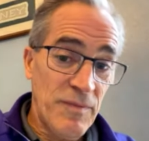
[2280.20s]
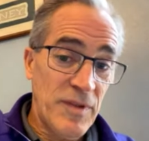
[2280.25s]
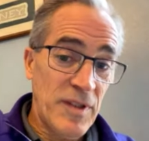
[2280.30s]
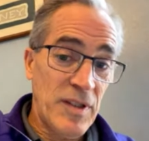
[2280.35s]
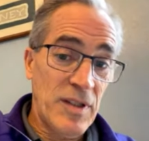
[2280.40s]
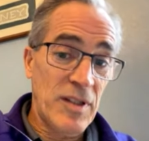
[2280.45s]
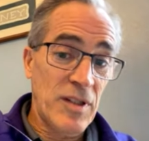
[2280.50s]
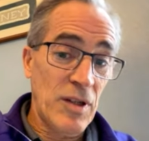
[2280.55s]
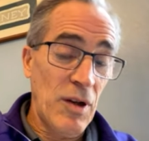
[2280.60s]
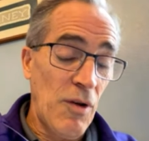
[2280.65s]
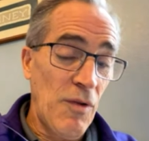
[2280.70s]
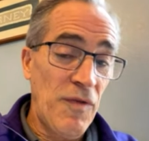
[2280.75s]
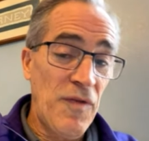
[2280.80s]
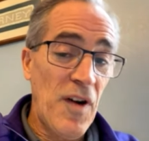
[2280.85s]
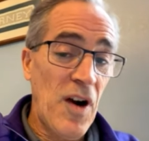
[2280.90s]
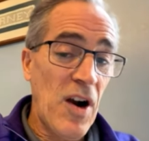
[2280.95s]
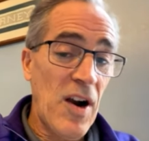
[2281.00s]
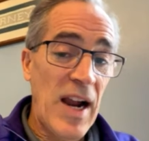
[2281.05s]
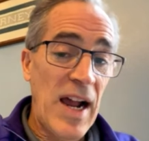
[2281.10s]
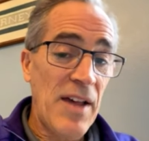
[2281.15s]
so
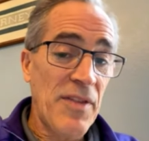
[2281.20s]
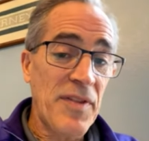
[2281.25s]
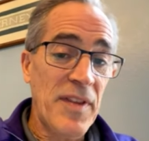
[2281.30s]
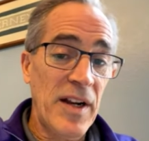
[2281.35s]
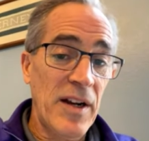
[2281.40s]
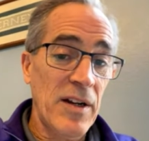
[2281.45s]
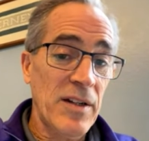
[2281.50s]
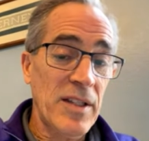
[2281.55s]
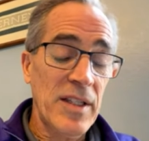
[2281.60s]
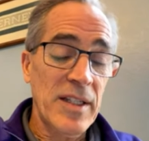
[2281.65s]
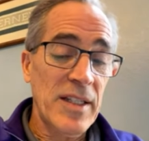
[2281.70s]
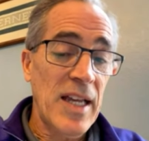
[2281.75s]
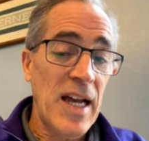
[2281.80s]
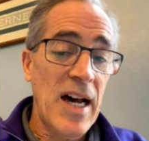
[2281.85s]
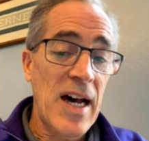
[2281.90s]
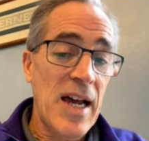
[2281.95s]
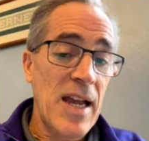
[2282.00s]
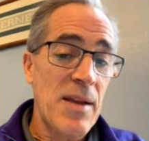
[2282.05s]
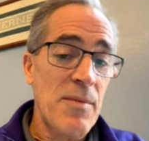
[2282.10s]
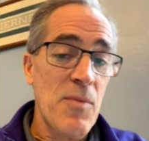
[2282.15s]
far out there at the
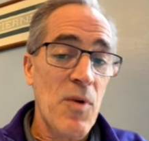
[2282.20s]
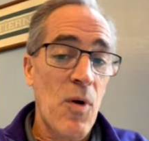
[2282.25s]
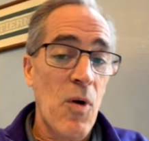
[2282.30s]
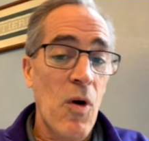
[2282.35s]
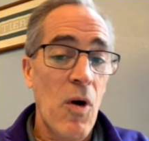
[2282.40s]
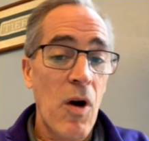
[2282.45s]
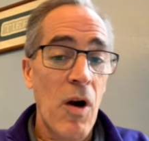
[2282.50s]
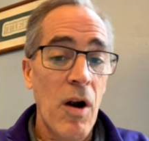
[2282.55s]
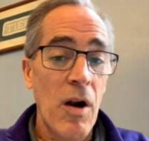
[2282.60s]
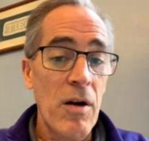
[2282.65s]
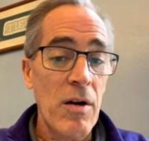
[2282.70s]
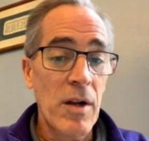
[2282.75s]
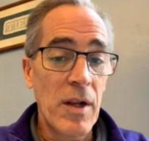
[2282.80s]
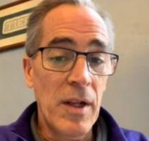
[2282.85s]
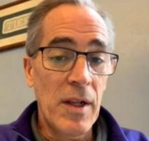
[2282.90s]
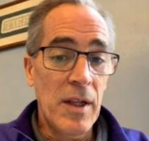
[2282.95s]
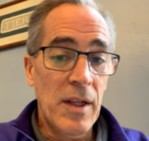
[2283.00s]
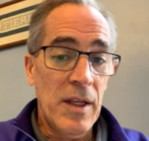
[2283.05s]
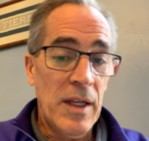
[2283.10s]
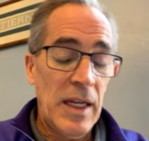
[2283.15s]
time
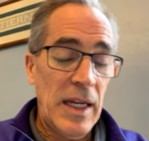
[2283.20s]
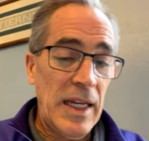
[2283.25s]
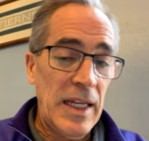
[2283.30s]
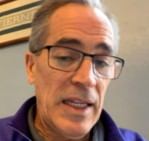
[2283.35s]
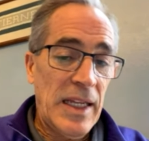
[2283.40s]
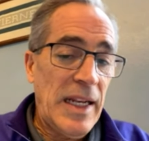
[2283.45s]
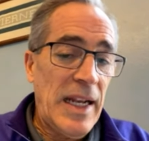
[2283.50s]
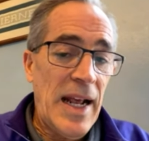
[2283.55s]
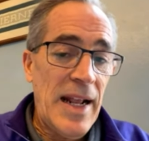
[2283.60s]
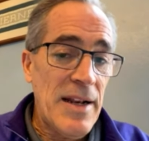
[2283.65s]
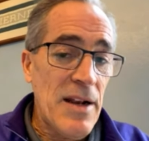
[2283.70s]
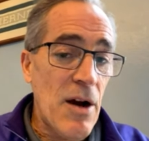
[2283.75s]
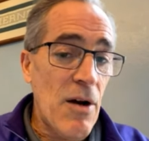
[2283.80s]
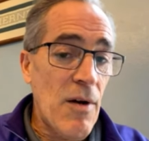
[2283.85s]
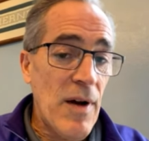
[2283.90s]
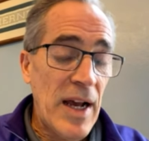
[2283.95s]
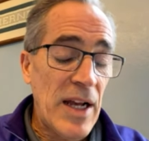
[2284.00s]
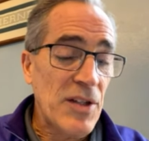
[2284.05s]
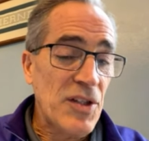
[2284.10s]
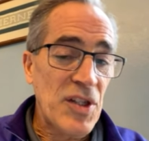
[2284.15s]
And I know
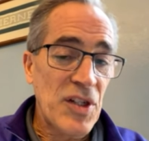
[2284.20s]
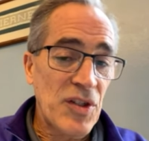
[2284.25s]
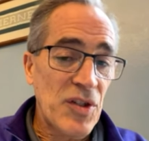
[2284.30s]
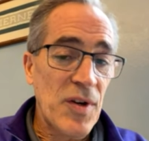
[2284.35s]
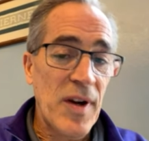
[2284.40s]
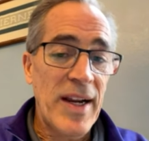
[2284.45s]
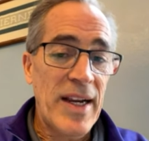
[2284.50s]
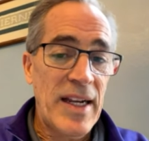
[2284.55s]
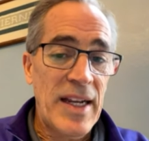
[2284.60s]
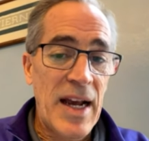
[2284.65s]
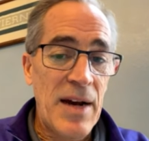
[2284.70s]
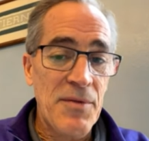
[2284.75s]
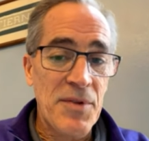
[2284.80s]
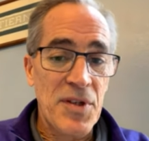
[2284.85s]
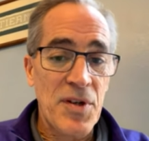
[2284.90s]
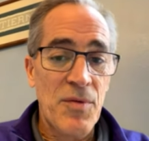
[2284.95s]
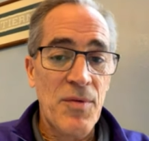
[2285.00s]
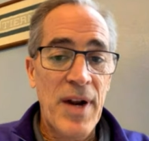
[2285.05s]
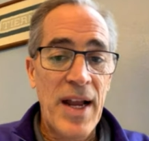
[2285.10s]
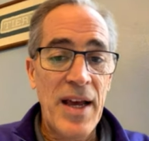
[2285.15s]
how she trained. I
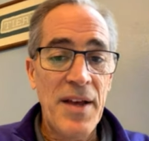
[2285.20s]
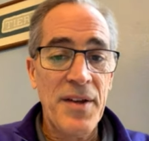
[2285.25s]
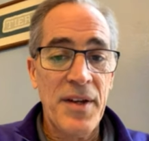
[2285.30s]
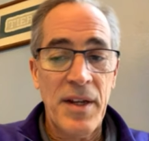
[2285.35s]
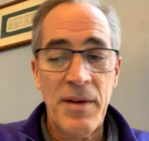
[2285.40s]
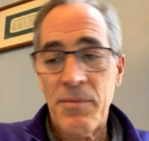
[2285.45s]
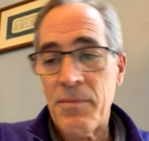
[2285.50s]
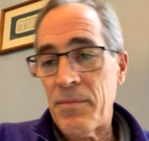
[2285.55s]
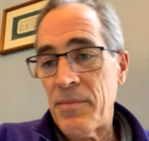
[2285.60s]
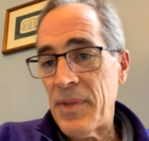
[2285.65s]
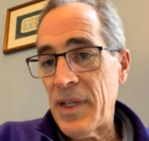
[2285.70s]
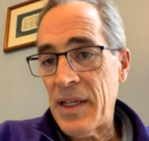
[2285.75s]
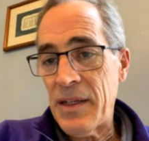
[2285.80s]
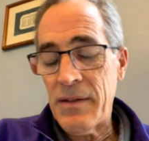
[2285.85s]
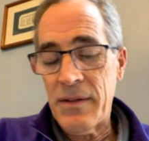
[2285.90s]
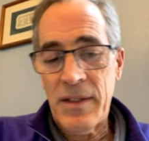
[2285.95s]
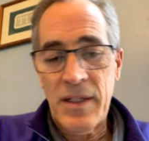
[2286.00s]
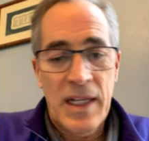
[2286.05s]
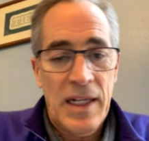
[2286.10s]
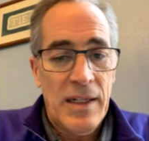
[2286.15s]
was around it.
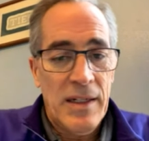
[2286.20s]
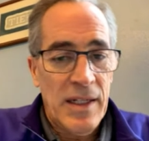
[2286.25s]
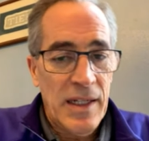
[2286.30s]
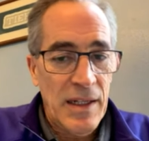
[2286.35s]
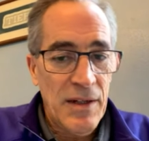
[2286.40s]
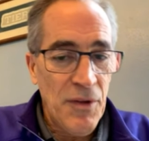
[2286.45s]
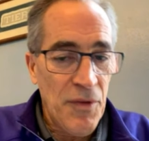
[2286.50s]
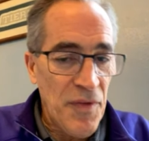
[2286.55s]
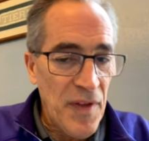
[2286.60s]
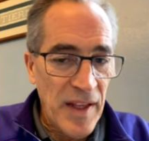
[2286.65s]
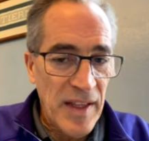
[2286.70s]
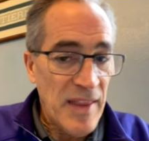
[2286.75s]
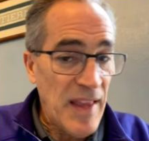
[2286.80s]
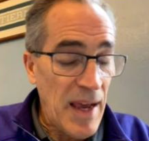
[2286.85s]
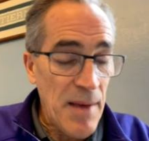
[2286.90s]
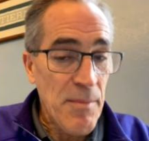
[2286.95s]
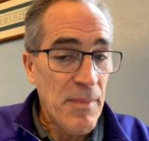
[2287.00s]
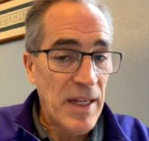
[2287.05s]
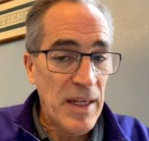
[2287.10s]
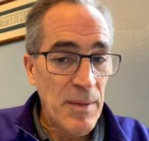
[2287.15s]
And I don't think
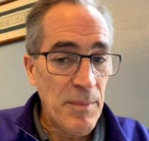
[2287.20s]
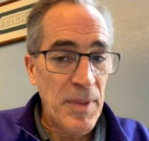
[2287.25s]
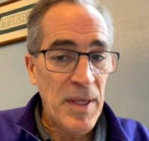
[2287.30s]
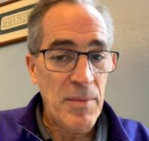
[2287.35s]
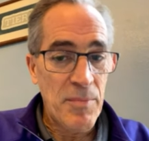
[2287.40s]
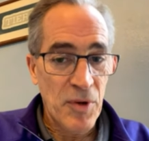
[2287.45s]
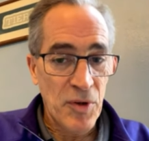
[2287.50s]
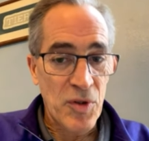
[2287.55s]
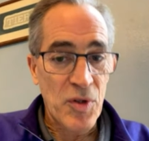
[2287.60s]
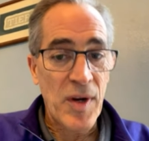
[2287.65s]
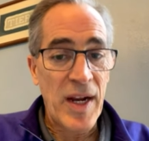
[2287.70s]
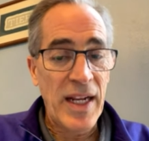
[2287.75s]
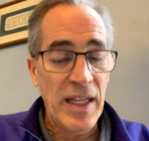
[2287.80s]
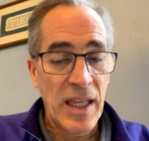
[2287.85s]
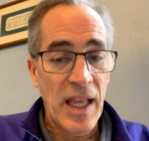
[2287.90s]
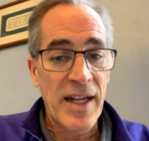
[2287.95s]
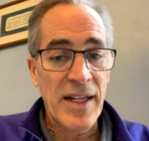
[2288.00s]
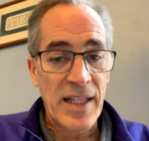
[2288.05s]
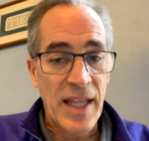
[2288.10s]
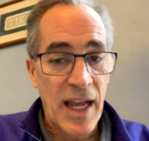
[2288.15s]
that many people train
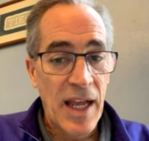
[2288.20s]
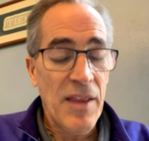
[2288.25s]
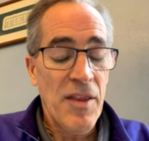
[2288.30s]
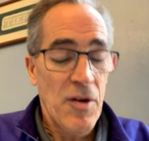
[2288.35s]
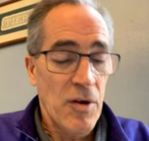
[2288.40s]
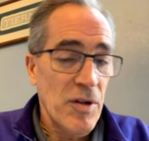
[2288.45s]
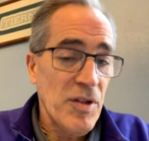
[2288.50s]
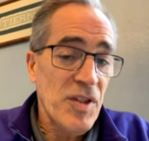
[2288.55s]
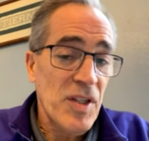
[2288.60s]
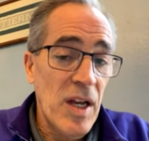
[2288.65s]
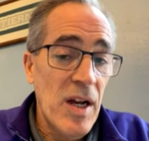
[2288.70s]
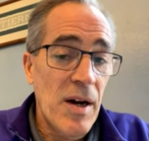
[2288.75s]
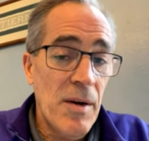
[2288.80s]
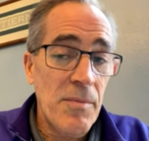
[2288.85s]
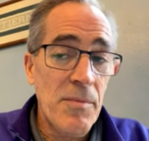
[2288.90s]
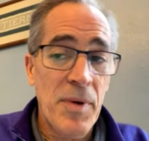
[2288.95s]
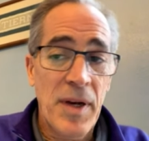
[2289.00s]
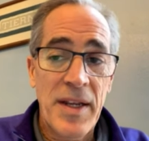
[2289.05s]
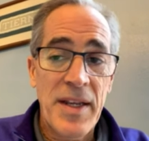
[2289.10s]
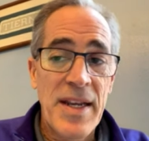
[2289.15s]
like that. There are
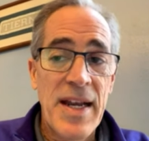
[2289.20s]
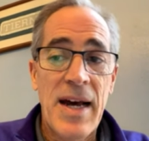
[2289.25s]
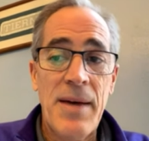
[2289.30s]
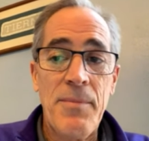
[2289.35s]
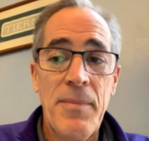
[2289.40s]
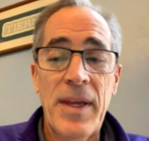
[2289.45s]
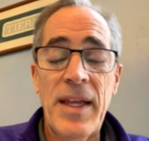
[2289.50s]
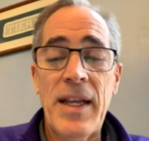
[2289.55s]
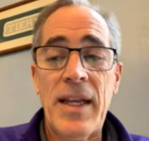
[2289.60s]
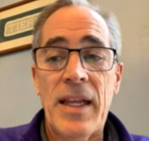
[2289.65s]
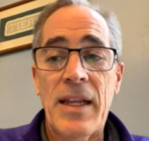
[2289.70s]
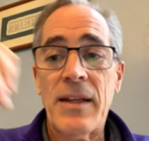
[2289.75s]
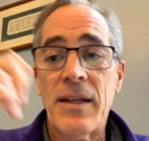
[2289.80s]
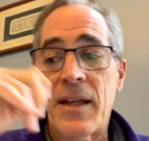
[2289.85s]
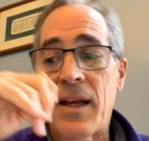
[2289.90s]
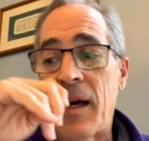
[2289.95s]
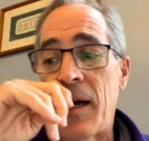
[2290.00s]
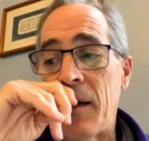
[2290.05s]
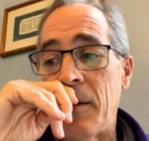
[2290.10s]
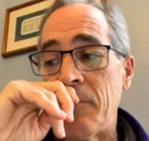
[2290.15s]
some, but not many.
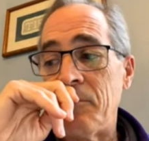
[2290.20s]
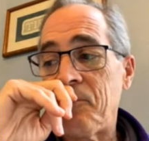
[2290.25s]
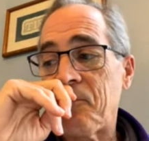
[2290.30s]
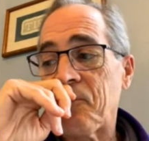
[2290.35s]
Yeah.